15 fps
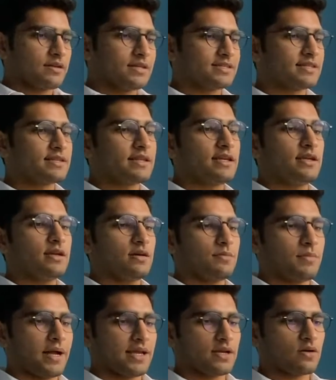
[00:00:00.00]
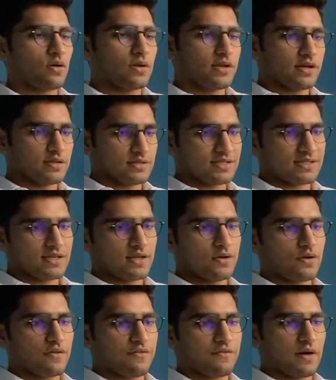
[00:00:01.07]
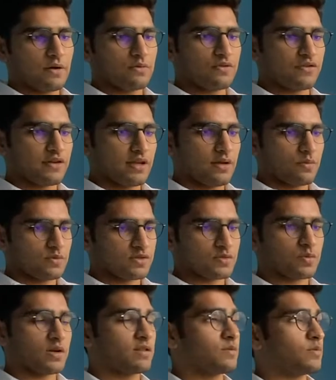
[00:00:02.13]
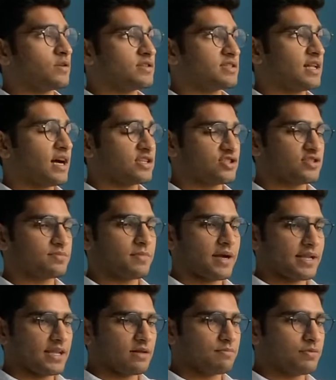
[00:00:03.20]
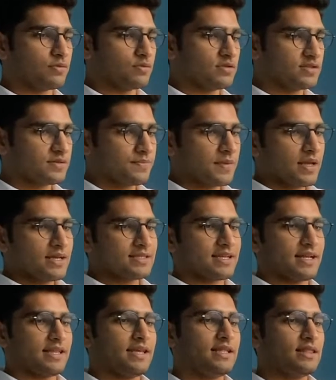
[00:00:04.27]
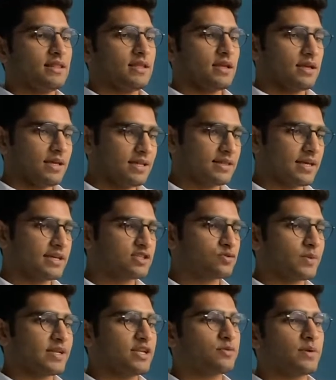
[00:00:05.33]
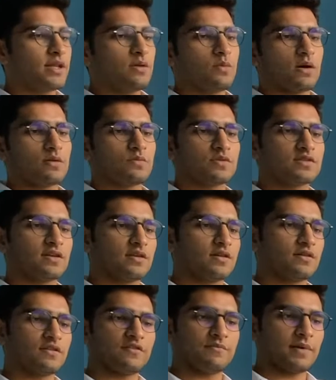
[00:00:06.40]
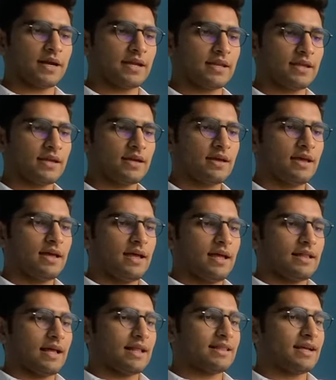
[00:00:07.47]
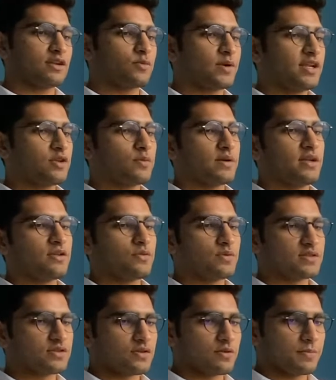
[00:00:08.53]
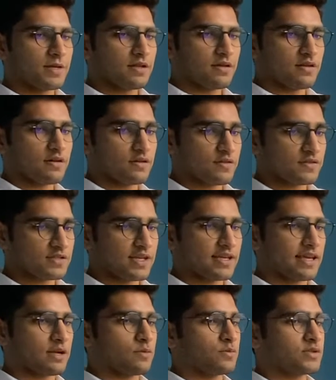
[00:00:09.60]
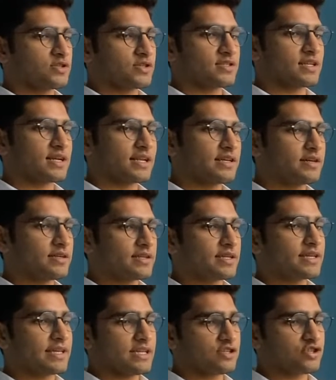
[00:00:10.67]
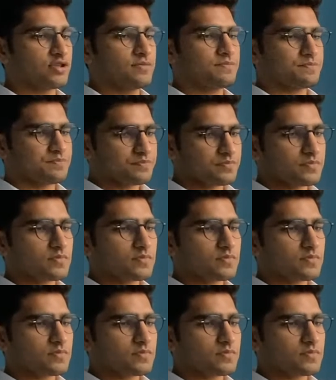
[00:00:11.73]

Recently, Mike Collier, the CEO of Foundry, which is one of the world's largest mining pools, said he thinks 2021 was the year of mining and that 2022 is going to be the year of staking, which is a clear indication